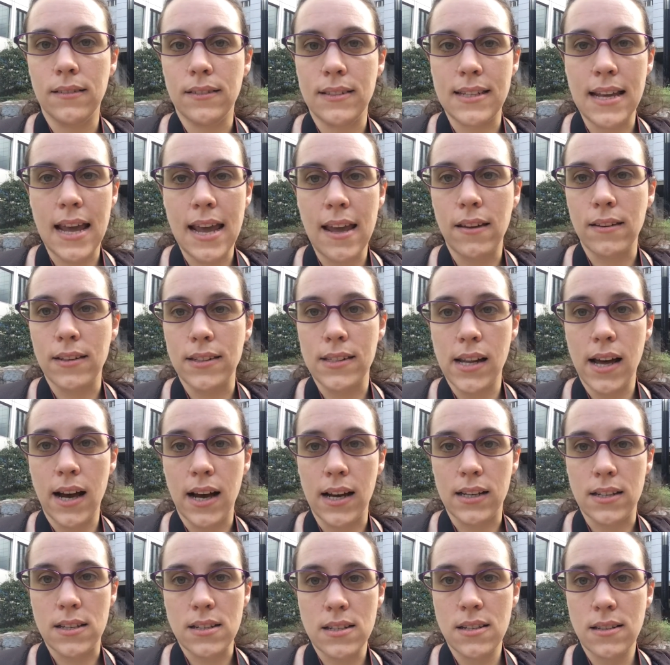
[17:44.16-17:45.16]
day and
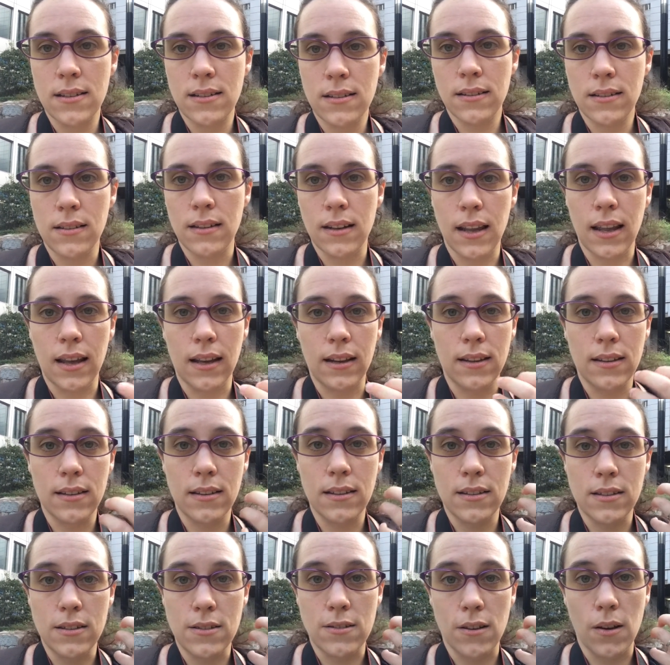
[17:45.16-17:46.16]
night. Like
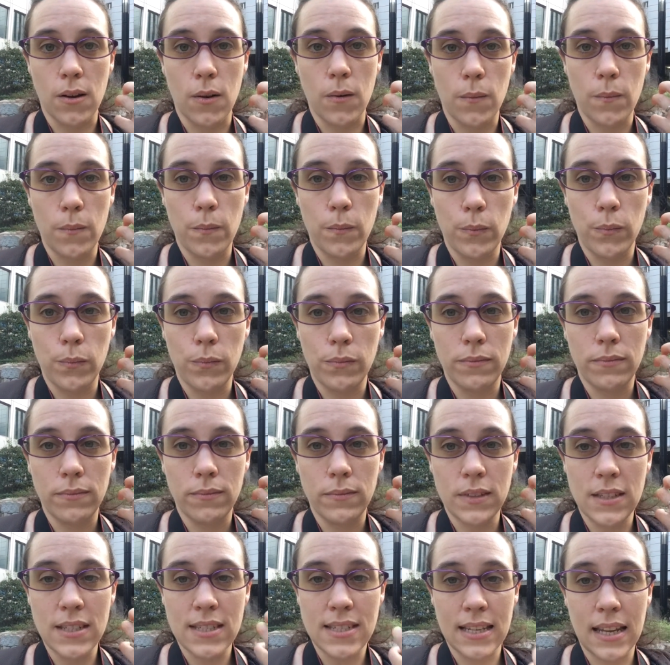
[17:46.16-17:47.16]
the
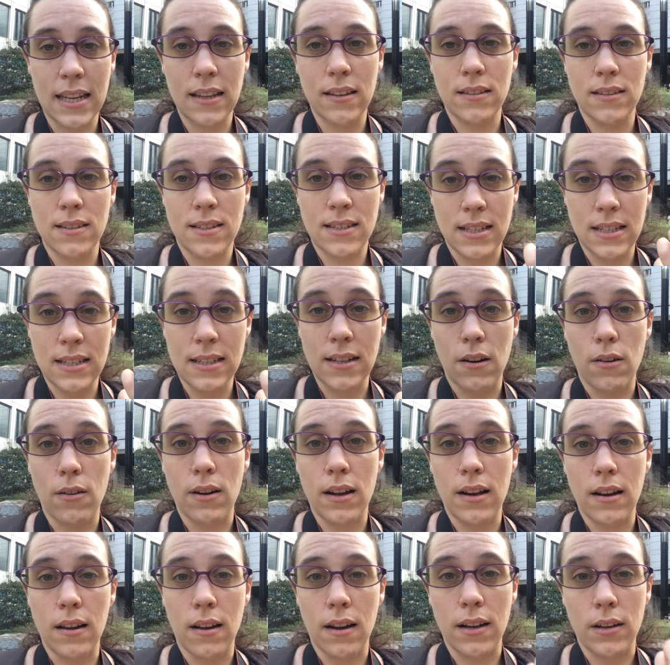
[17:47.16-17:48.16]

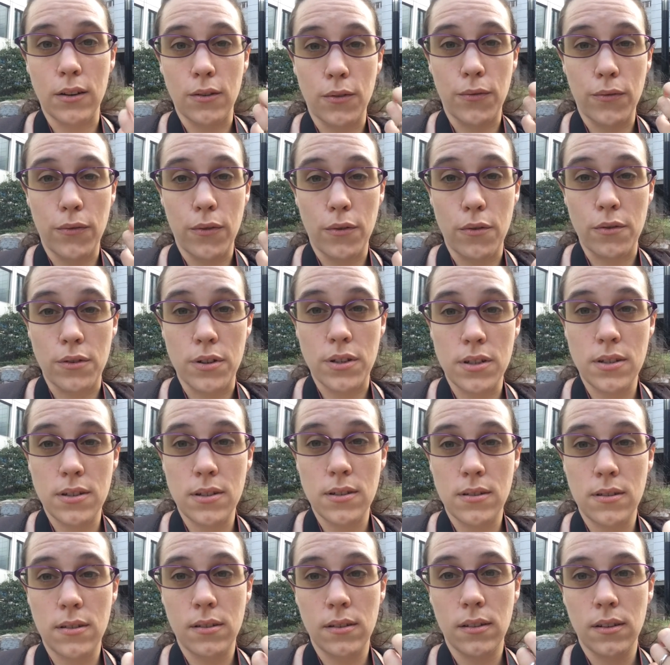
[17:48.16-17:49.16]
Cinderella in the first
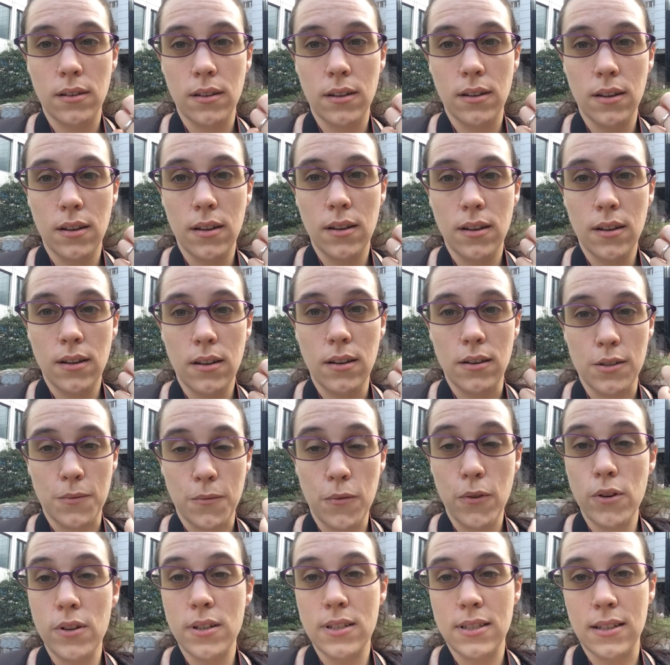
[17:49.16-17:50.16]

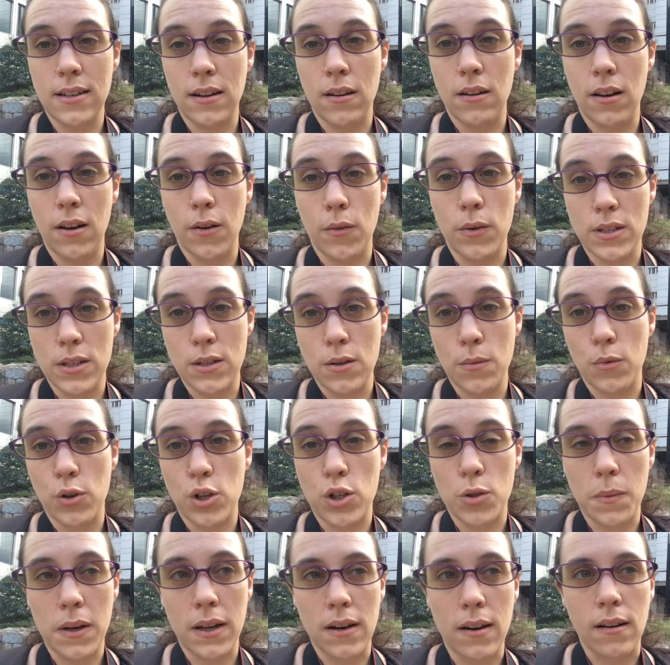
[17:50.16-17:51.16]
Cinderella was so
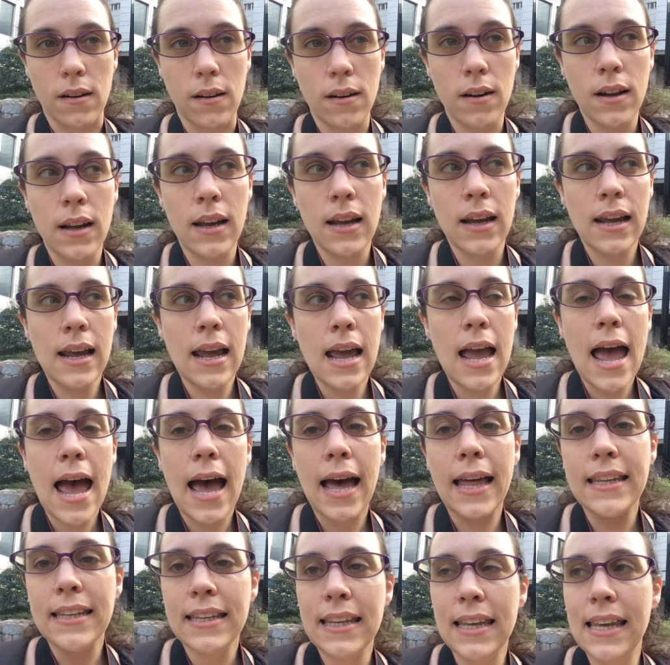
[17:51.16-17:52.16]
much better.
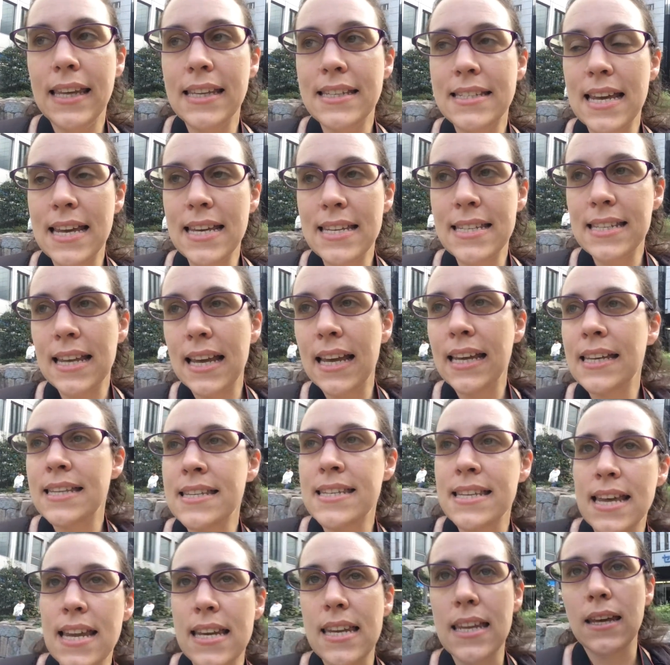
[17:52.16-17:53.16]
And he said
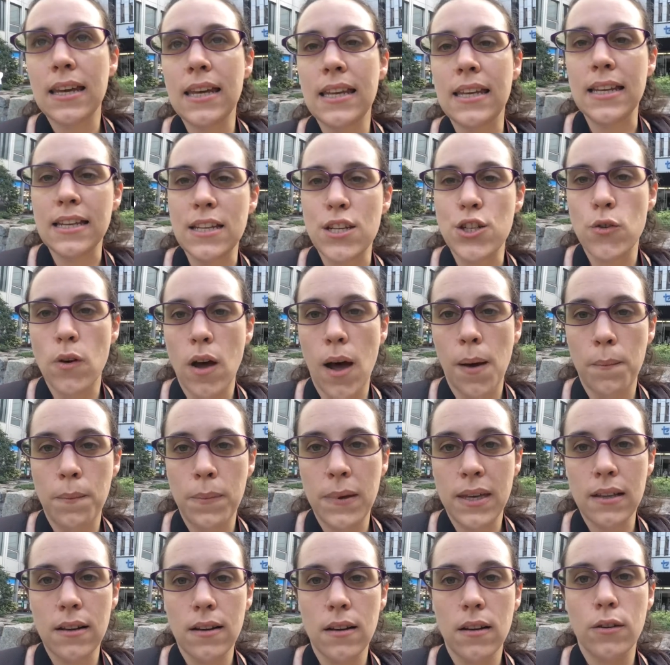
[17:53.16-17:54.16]
it needs to
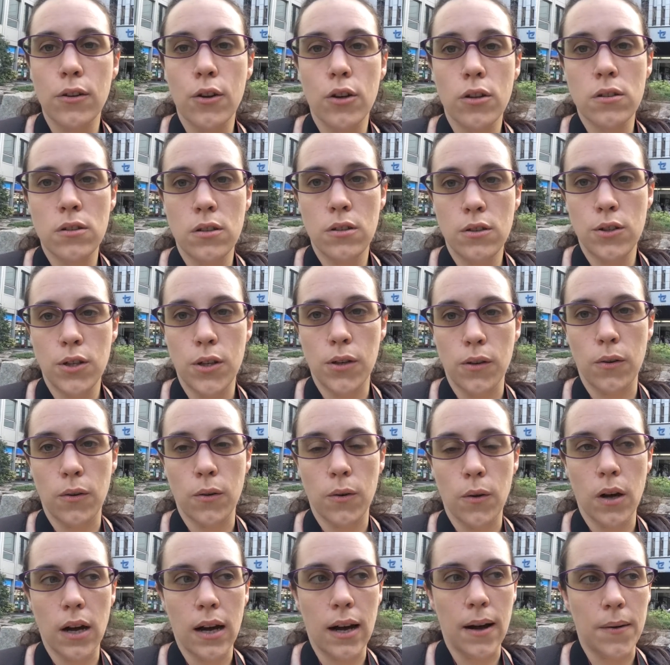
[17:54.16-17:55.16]
appeal not
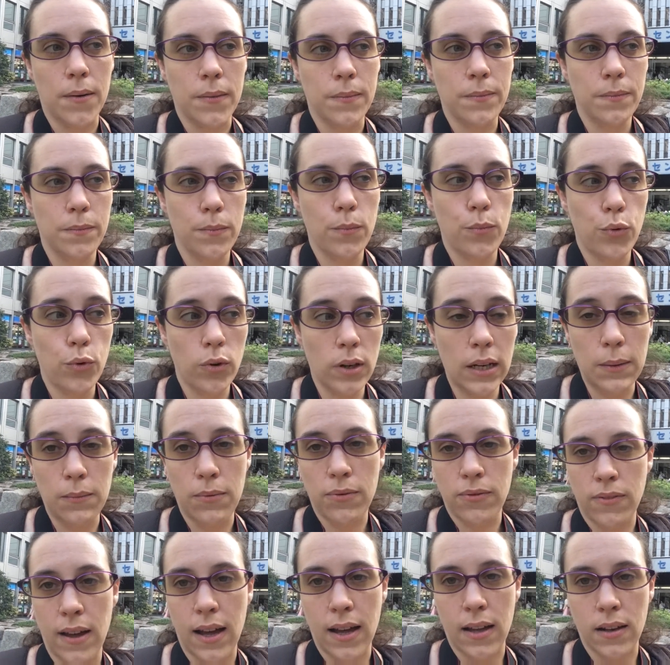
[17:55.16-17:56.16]
to Pullip
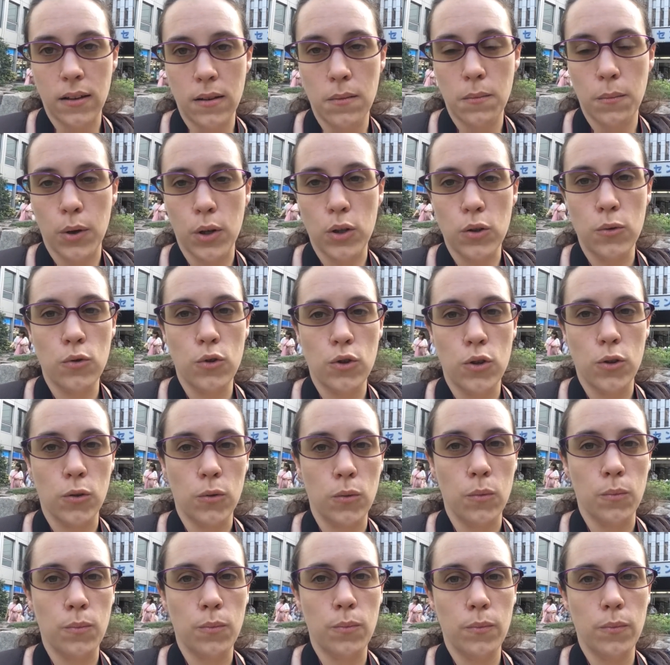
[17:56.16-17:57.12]
fan, but to